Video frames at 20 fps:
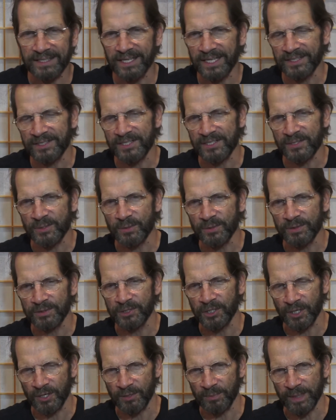that this old
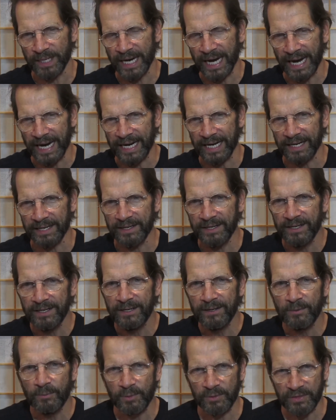gentleman had
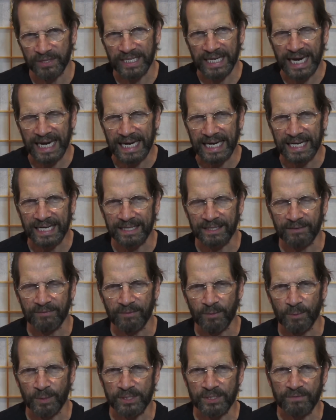with the cane if
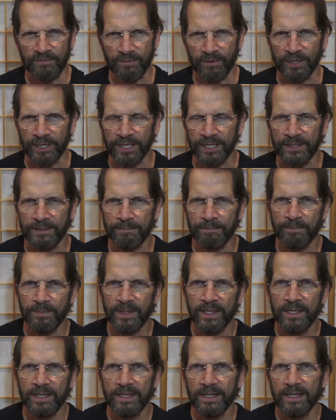it wasn't for him
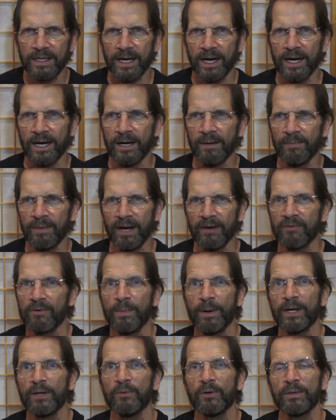um,
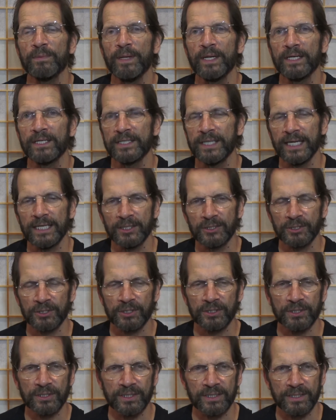everybody would have been in
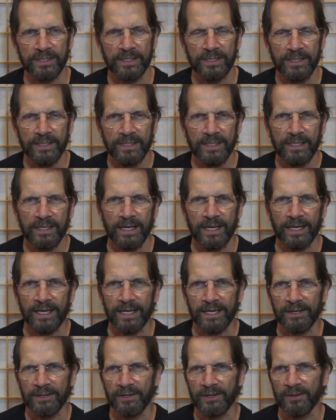danger and
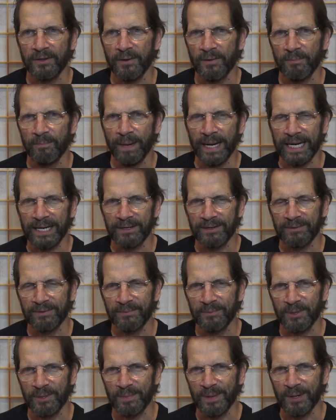and uh, the bank
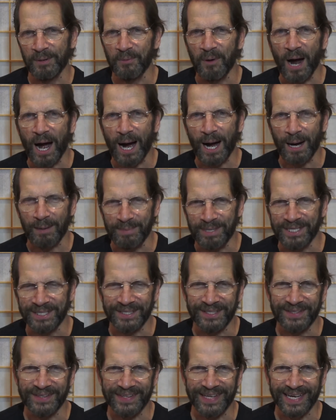would have been robbed,
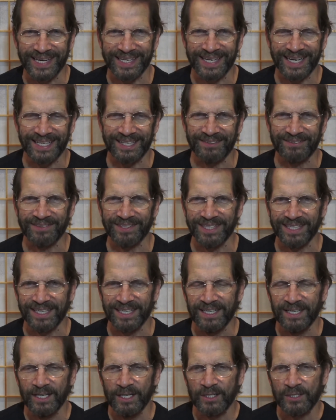you know, that kind of thing.
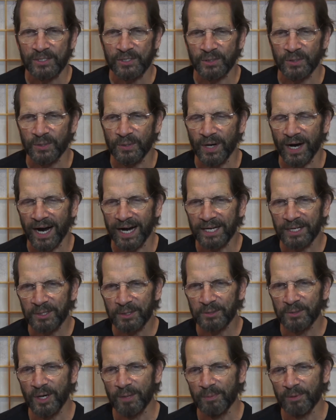So I
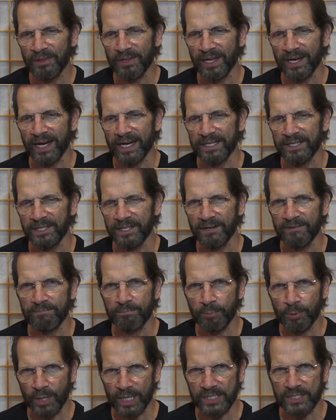grew up with that idea of
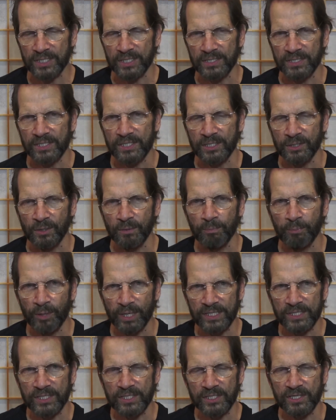presence, you know,
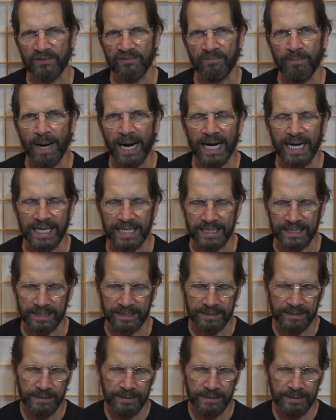presence of mind.